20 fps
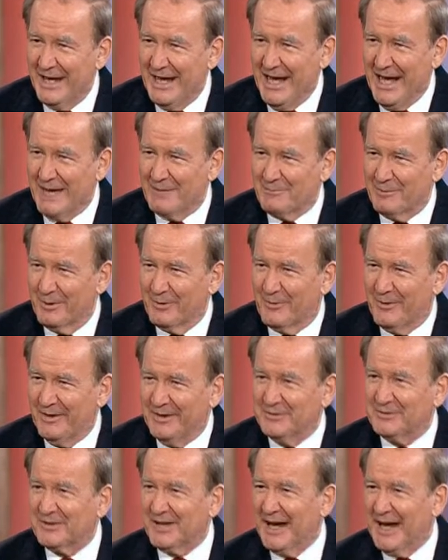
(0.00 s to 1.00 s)
hammer yeah.
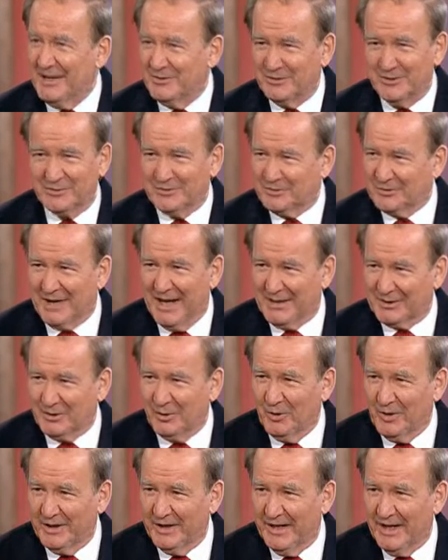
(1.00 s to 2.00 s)
these guys. This is not
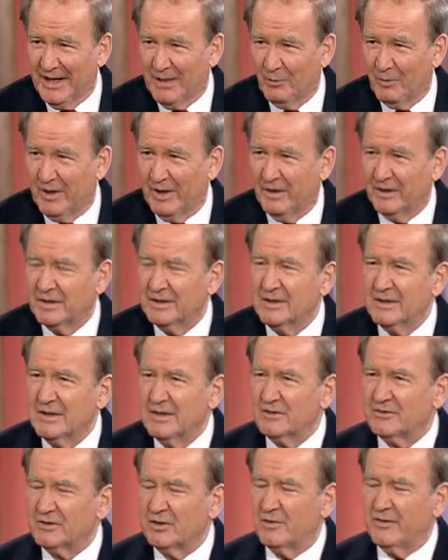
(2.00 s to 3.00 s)
going down well."
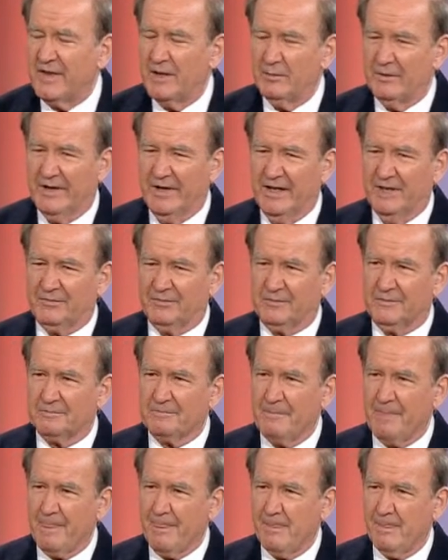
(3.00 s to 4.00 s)
So they went. But he was
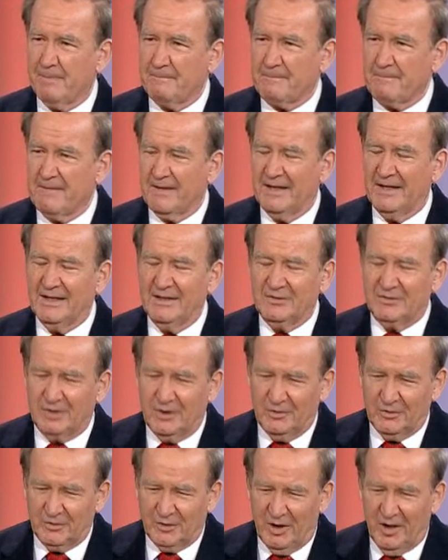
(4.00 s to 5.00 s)
so soft. He's
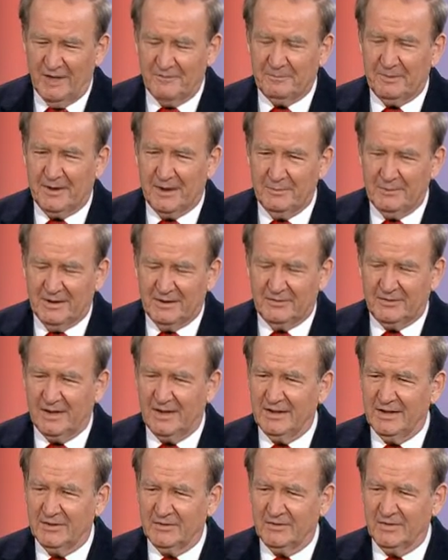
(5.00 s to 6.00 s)
so soft. But let me
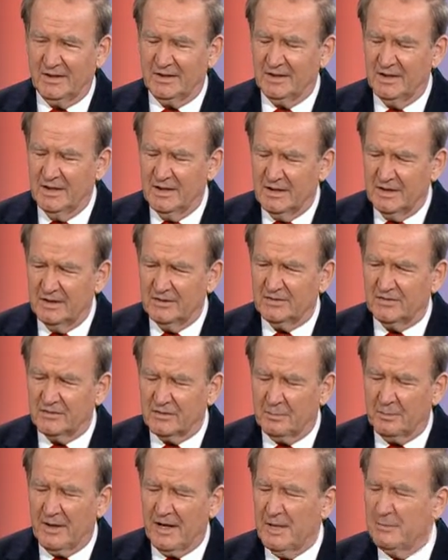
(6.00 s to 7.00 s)
say this that this is
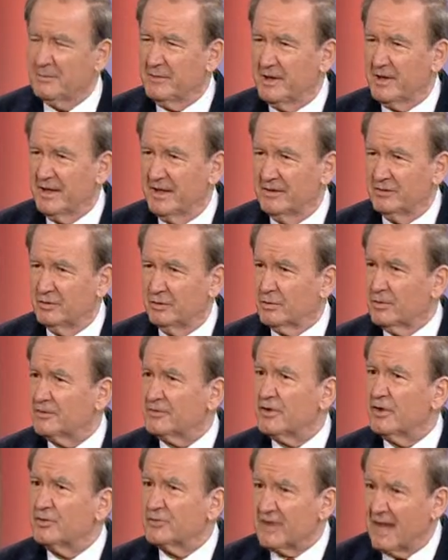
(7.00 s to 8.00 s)
a problem you get into.
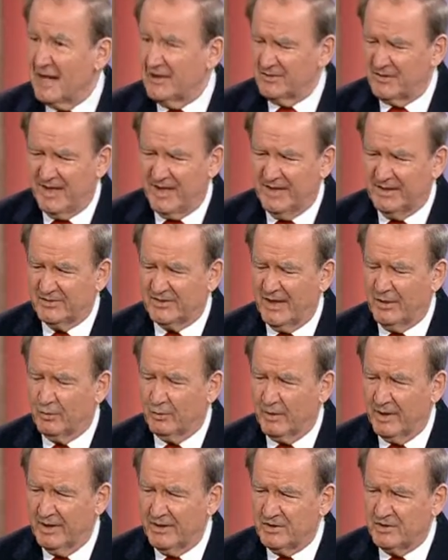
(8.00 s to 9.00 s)
Chris, those guys, that is
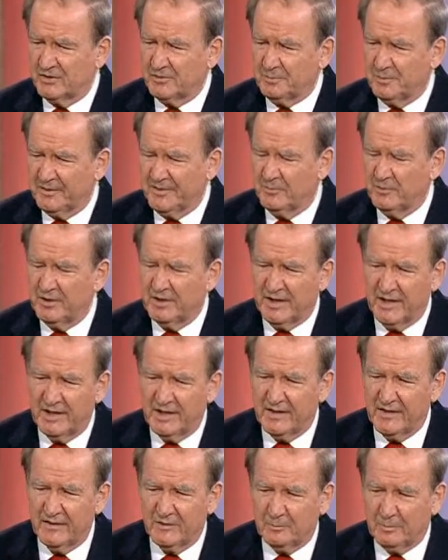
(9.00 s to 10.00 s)
outrageous. But you get
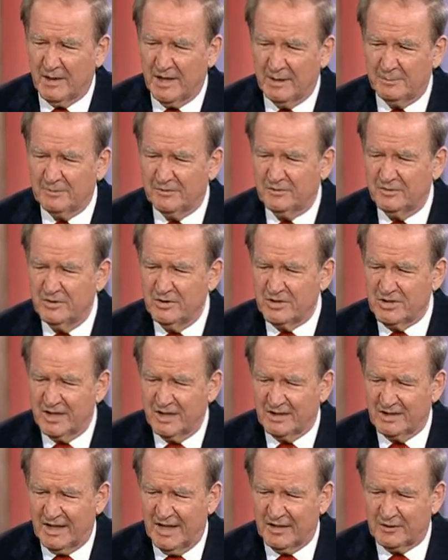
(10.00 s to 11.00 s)
into this problem as soon as you
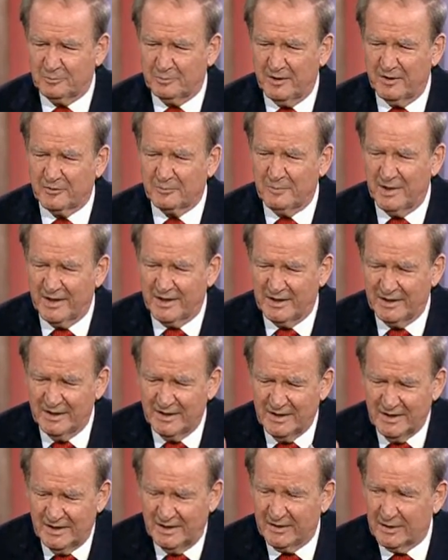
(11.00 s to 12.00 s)
get taxpayers' money
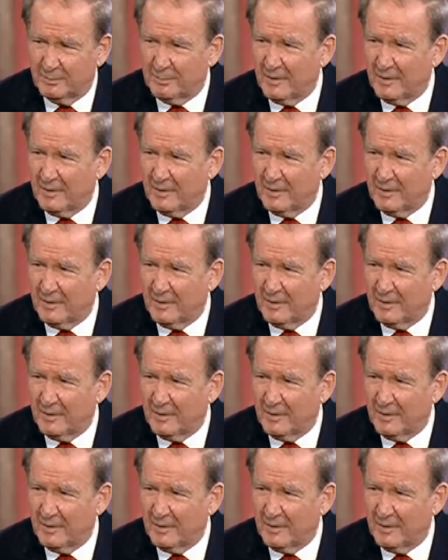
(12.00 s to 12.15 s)
into